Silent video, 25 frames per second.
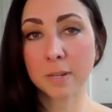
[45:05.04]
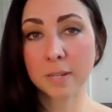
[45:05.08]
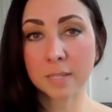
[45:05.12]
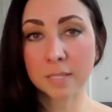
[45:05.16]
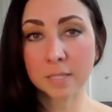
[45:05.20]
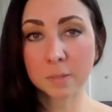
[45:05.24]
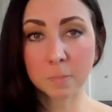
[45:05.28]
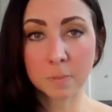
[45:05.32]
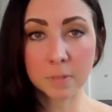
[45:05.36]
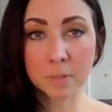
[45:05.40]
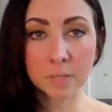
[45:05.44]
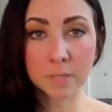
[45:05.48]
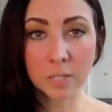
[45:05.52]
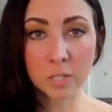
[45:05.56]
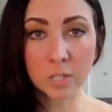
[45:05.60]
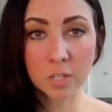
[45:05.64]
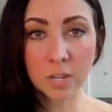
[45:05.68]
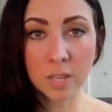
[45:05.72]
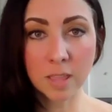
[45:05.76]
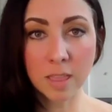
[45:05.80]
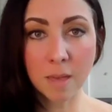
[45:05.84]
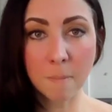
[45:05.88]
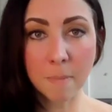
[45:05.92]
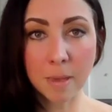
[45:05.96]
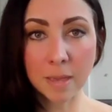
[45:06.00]

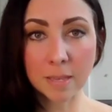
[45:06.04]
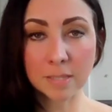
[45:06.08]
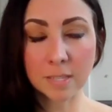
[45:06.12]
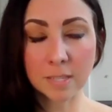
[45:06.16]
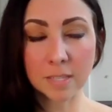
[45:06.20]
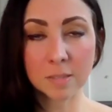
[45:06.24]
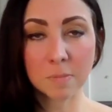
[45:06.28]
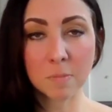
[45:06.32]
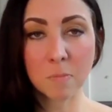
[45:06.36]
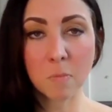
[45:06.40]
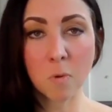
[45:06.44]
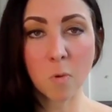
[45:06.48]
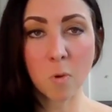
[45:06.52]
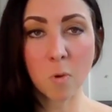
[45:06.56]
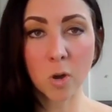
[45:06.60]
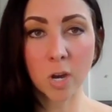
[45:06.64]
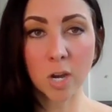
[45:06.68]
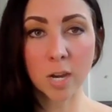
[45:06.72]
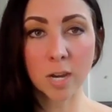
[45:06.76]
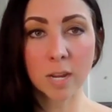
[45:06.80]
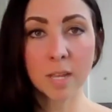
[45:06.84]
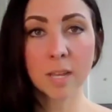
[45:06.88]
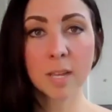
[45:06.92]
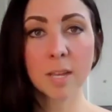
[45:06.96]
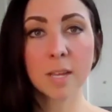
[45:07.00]
predisposition that makes us
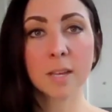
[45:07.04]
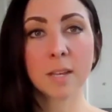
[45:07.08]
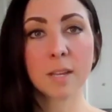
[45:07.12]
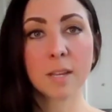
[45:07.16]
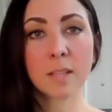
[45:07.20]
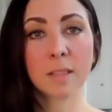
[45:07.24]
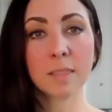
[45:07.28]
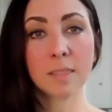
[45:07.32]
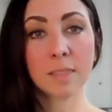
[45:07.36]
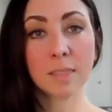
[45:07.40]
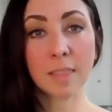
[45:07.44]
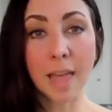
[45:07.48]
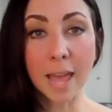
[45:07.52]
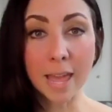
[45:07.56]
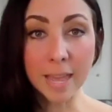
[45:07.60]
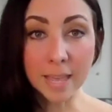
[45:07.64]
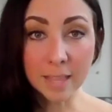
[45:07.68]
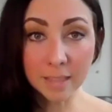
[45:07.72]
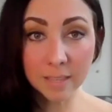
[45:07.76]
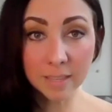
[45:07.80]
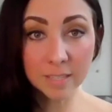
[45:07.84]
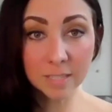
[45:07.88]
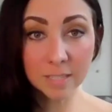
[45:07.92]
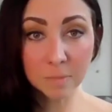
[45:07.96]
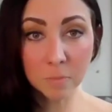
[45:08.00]
more
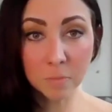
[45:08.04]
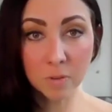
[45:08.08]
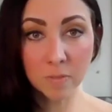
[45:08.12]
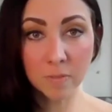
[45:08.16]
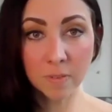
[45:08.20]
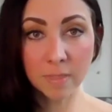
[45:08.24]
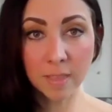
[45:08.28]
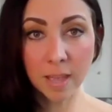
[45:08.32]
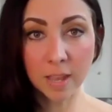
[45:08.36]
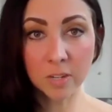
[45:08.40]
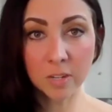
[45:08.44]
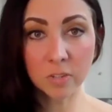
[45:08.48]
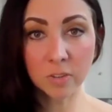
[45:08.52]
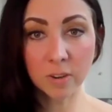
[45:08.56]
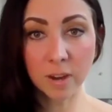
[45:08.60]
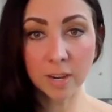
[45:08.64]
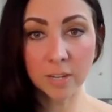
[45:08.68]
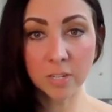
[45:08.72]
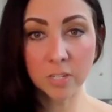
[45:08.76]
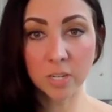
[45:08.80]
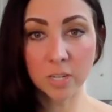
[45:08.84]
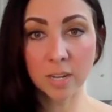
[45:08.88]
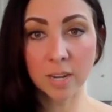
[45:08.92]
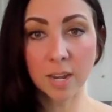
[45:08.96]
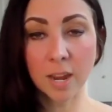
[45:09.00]
likely to move in that
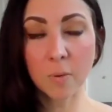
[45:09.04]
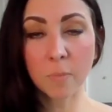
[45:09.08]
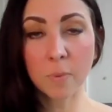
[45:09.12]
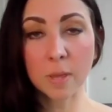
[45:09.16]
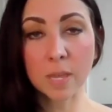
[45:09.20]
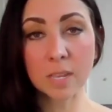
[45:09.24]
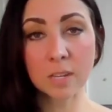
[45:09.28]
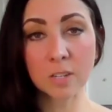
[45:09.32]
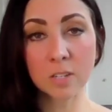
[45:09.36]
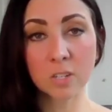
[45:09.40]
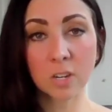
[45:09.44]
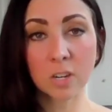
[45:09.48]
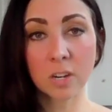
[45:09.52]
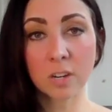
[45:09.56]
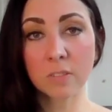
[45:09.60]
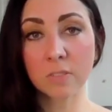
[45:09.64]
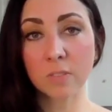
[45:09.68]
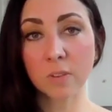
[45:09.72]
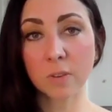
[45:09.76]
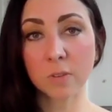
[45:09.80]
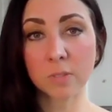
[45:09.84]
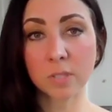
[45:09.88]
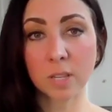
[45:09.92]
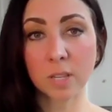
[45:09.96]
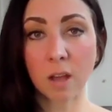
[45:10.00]
direction. And we can
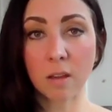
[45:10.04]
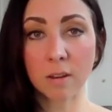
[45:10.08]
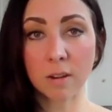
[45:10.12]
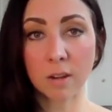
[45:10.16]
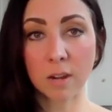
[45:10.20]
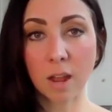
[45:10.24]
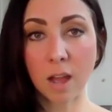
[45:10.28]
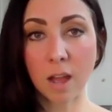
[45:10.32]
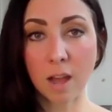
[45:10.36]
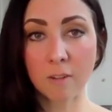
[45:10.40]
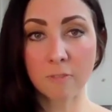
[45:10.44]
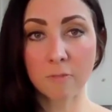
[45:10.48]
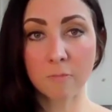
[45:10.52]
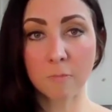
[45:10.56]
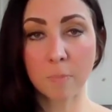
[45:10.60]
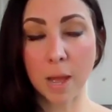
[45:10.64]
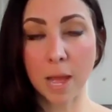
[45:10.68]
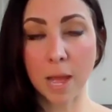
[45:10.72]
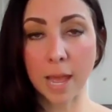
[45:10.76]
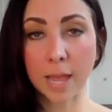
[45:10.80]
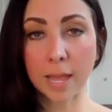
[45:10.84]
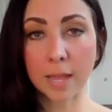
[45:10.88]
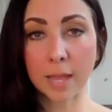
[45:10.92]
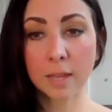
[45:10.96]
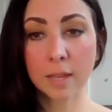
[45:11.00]
turn those on and off
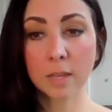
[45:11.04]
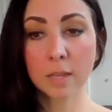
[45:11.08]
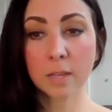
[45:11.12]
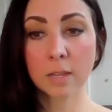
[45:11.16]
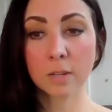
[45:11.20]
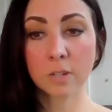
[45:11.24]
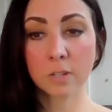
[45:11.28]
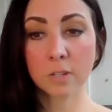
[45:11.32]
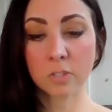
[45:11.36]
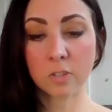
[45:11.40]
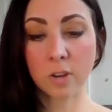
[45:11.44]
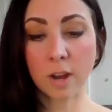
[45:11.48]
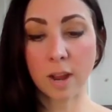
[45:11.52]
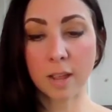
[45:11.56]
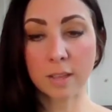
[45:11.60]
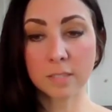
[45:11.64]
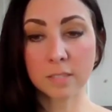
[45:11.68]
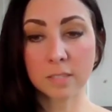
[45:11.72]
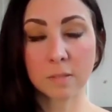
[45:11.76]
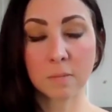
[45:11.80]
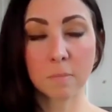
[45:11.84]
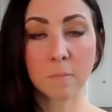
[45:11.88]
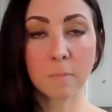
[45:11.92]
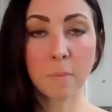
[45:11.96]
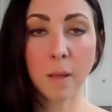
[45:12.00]
by
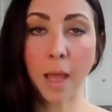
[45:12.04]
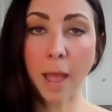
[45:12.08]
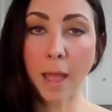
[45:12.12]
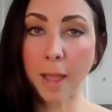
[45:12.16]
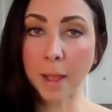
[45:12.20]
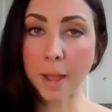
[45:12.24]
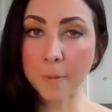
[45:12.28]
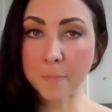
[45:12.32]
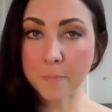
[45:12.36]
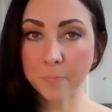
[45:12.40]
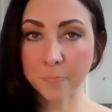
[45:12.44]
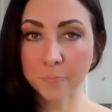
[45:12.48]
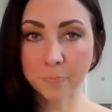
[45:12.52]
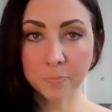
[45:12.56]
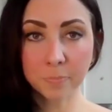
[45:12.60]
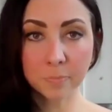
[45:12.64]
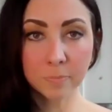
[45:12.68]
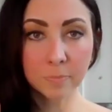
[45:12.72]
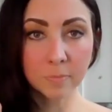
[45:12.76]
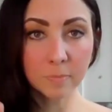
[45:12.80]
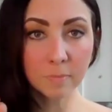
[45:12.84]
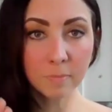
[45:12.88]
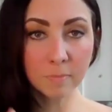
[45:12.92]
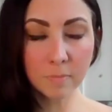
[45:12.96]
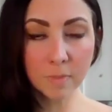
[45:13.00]
stress, by
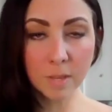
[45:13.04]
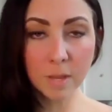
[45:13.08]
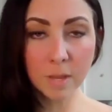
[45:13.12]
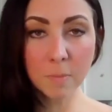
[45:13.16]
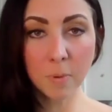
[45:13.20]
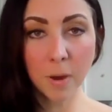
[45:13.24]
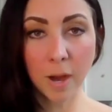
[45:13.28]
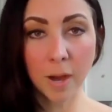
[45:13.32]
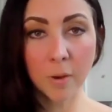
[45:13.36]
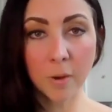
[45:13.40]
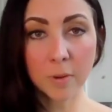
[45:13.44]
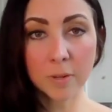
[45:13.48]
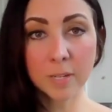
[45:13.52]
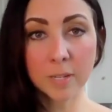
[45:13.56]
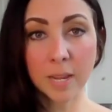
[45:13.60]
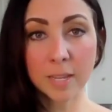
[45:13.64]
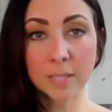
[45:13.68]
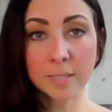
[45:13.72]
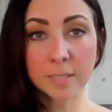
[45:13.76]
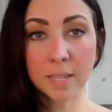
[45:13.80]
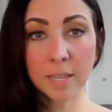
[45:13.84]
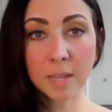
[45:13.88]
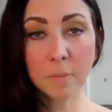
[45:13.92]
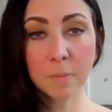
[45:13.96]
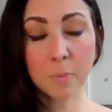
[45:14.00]

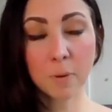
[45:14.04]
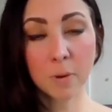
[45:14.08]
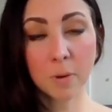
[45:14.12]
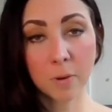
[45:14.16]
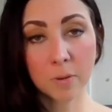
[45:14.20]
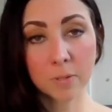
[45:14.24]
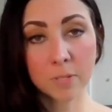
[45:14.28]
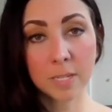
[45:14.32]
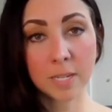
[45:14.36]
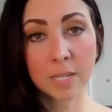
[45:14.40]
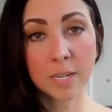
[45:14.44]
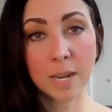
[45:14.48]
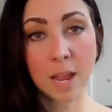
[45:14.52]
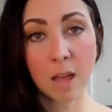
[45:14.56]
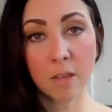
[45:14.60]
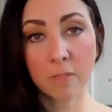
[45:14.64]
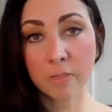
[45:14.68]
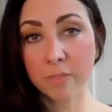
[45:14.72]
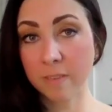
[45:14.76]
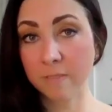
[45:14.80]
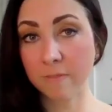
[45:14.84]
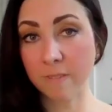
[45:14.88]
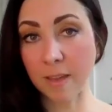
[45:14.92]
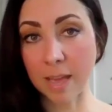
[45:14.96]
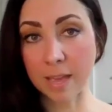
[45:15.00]
prioritizing protein,
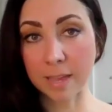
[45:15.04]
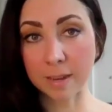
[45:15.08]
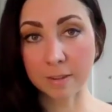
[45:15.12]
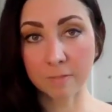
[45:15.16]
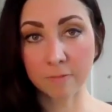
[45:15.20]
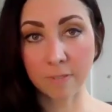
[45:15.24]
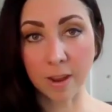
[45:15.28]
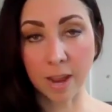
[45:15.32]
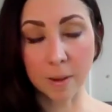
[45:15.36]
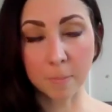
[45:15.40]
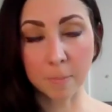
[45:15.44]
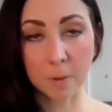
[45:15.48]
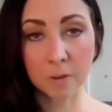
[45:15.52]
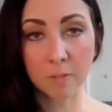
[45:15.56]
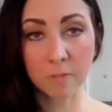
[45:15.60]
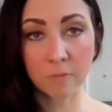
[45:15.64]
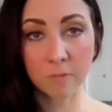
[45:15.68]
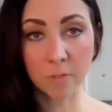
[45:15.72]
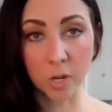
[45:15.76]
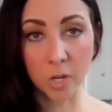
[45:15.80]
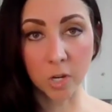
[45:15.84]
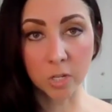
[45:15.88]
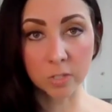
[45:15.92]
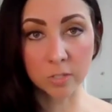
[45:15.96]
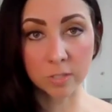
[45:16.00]
healthy fat, and fiber
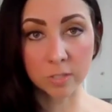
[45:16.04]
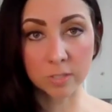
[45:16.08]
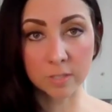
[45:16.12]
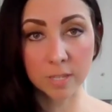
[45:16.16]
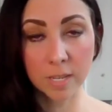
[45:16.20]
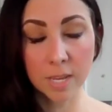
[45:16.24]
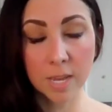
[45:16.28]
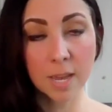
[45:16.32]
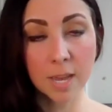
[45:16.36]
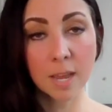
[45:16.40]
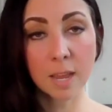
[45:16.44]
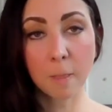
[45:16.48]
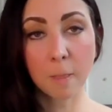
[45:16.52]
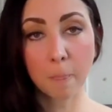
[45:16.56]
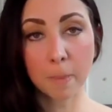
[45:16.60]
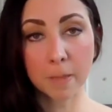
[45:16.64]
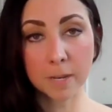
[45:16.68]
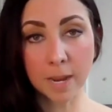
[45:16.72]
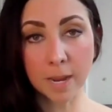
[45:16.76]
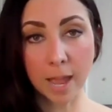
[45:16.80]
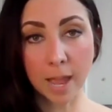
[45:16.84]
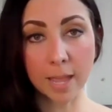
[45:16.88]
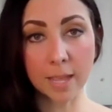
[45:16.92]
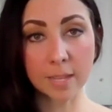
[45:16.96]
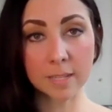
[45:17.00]
first in
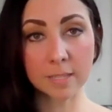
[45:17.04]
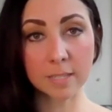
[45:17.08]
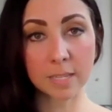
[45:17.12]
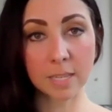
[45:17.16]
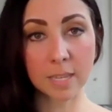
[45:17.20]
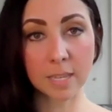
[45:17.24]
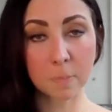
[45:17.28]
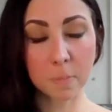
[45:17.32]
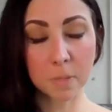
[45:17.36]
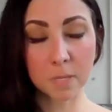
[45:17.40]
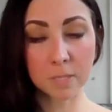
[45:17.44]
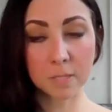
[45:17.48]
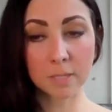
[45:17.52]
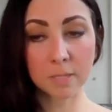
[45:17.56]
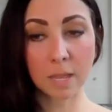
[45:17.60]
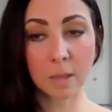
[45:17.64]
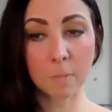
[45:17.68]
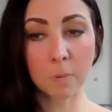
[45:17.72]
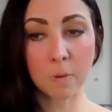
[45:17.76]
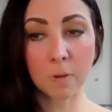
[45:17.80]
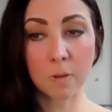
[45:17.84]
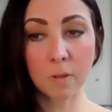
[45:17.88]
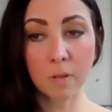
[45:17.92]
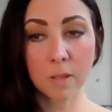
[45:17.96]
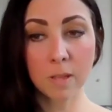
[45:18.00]
the diet to keep it
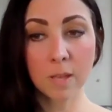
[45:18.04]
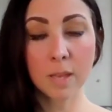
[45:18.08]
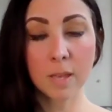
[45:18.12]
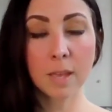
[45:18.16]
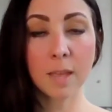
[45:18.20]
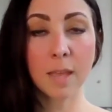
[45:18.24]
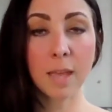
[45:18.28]
stable.